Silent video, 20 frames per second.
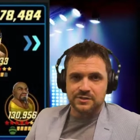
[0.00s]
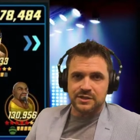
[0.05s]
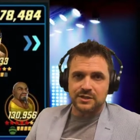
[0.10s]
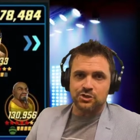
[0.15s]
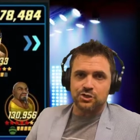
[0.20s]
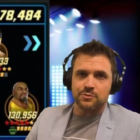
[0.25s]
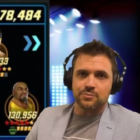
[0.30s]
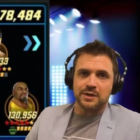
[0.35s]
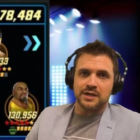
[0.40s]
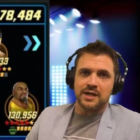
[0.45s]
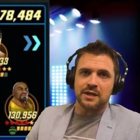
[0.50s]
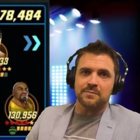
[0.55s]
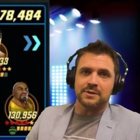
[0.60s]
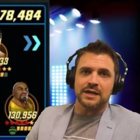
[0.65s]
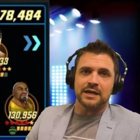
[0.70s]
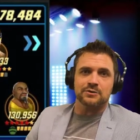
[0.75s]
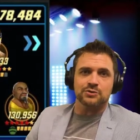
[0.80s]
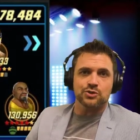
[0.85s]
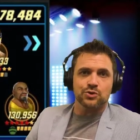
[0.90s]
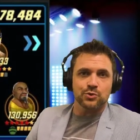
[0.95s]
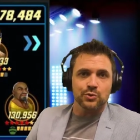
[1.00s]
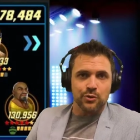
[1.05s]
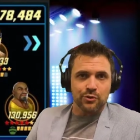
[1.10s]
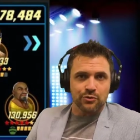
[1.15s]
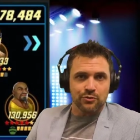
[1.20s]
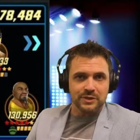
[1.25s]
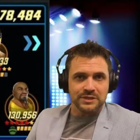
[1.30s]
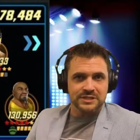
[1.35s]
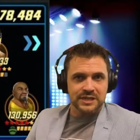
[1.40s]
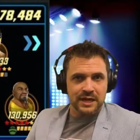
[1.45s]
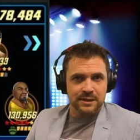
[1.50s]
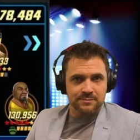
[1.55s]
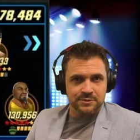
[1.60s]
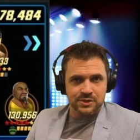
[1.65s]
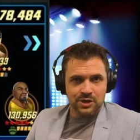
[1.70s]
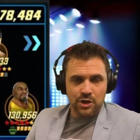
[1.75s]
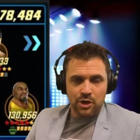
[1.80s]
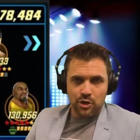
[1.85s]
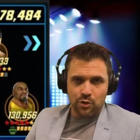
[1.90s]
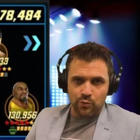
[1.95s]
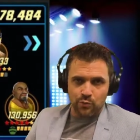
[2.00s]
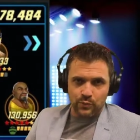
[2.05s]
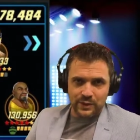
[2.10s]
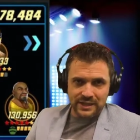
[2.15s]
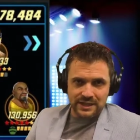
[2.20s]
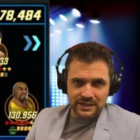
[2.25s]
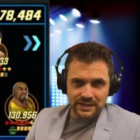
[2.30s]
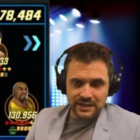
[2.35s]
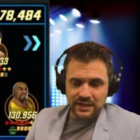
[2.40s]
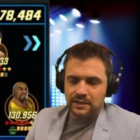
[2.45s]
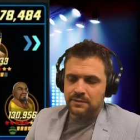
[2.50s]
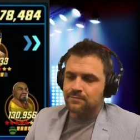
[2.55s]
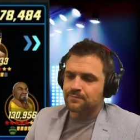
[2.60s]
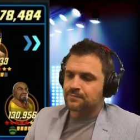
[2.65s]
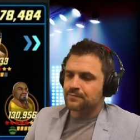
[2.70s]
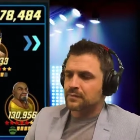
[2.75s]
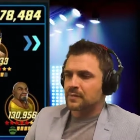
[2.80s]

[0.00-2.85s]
They should be coming out 2 or 3 times weekly.